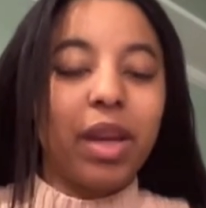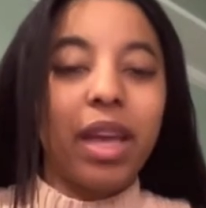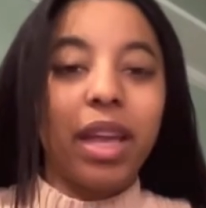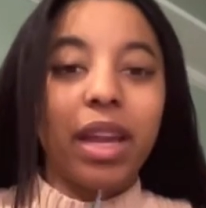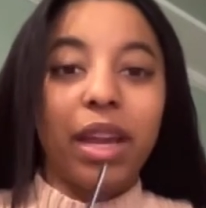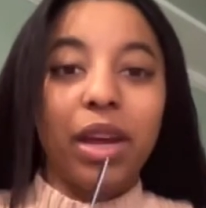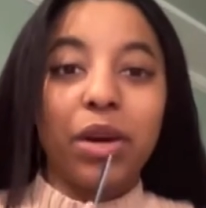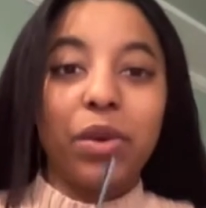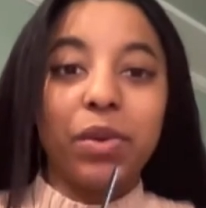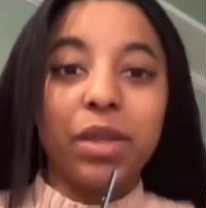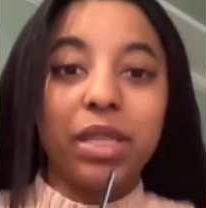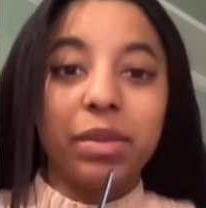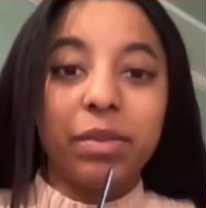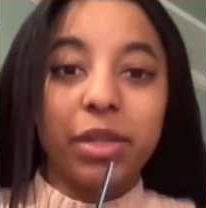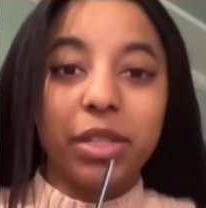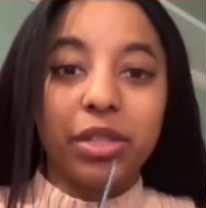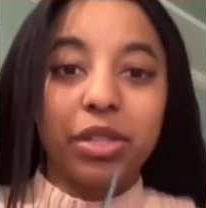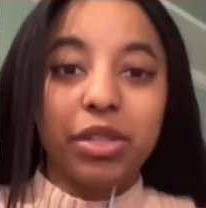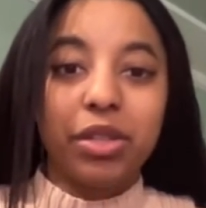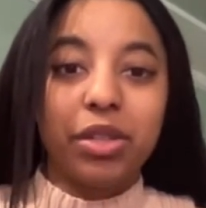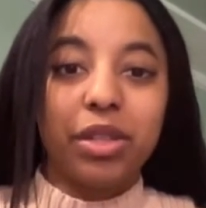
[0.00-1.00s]
and I always make
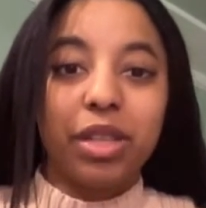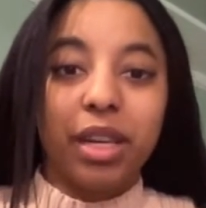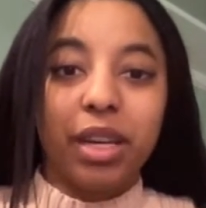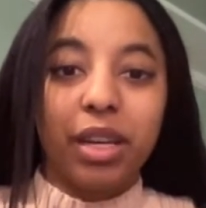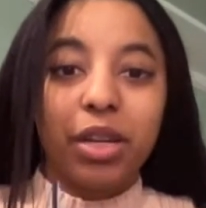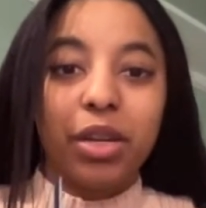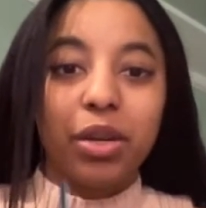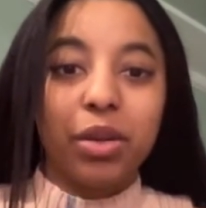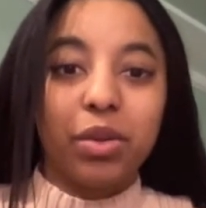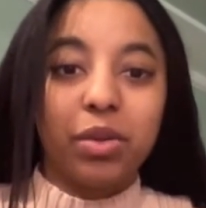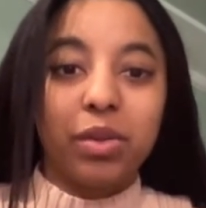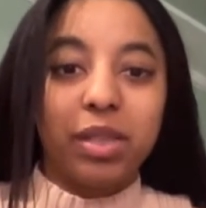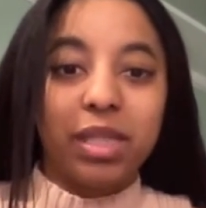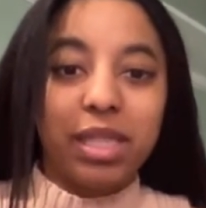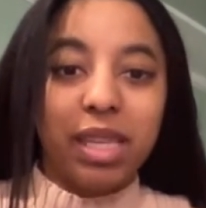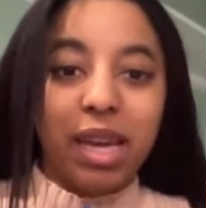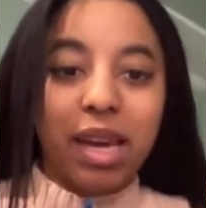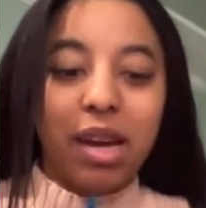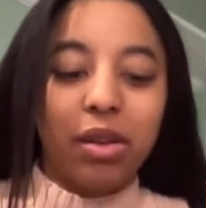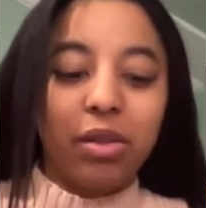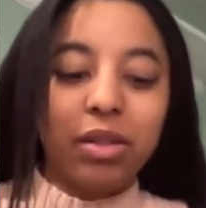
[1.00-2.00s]
sure that I go
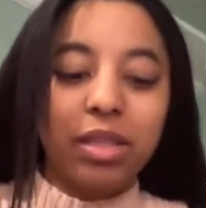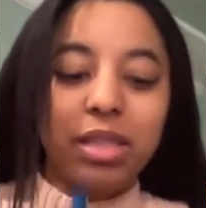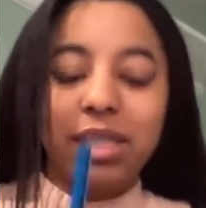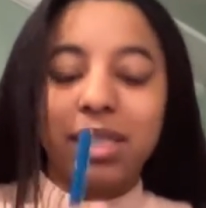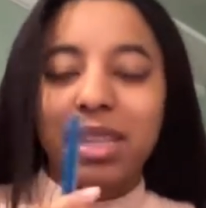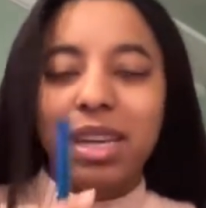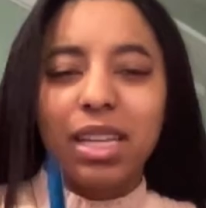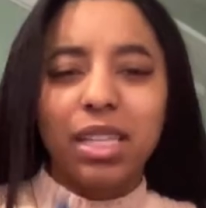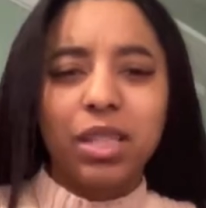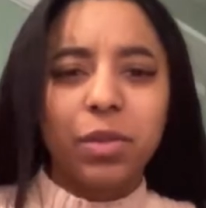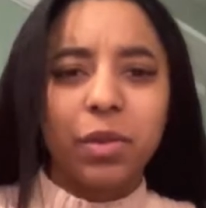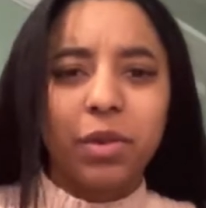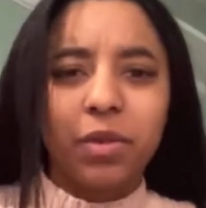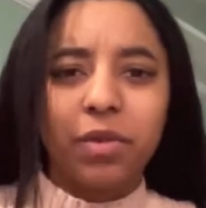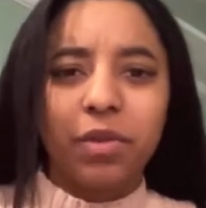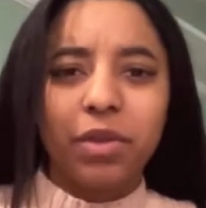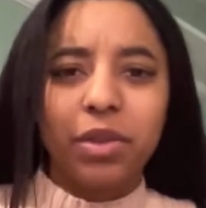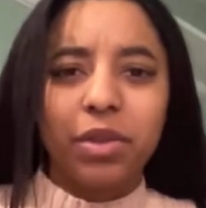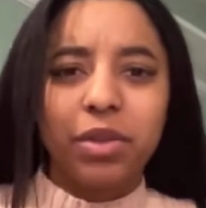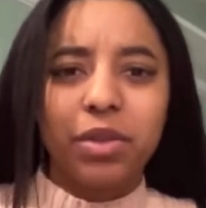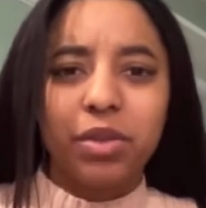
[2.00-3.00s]
down, because that's what
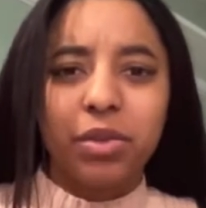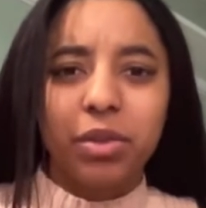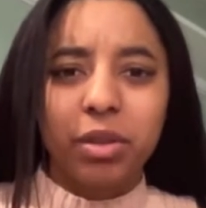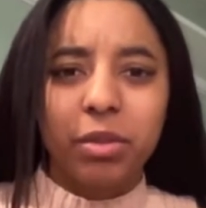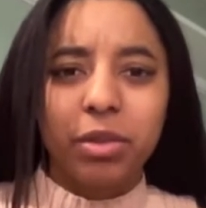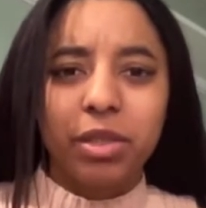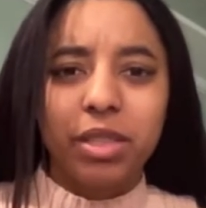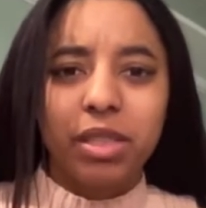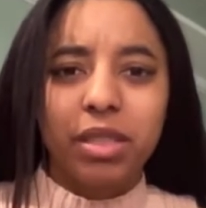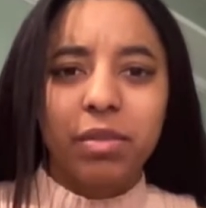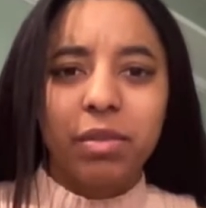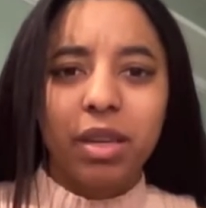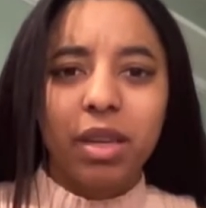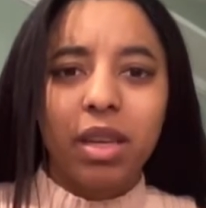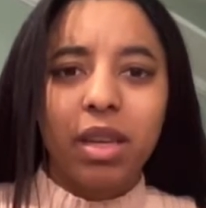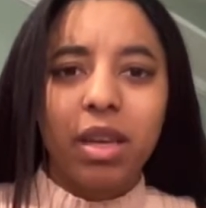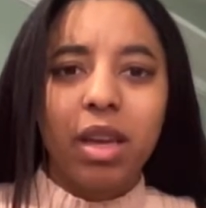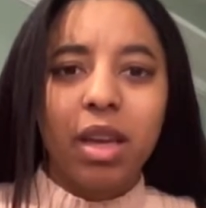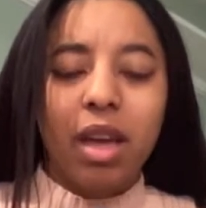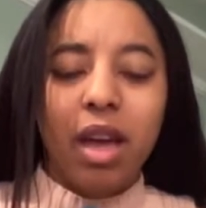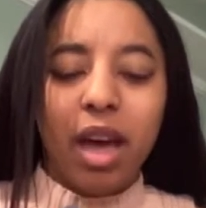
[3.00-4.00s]
feels normal to me.
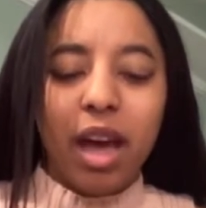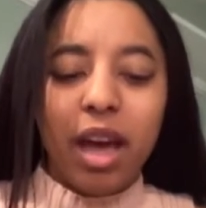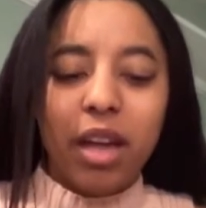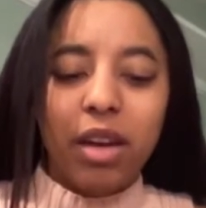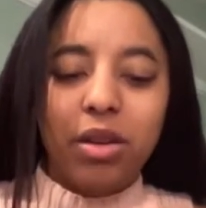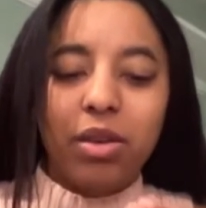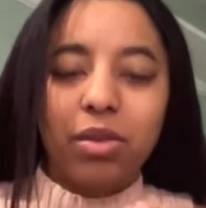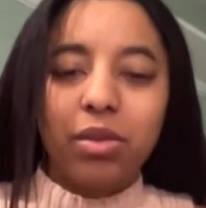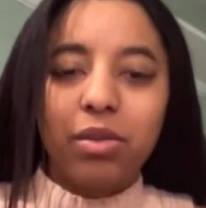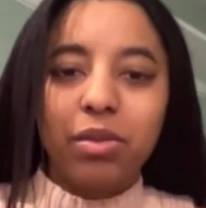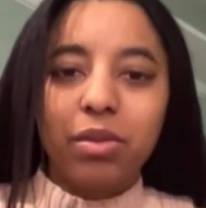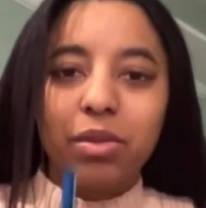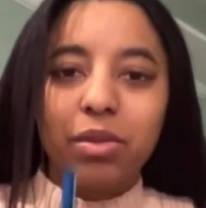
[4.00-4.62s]
I don't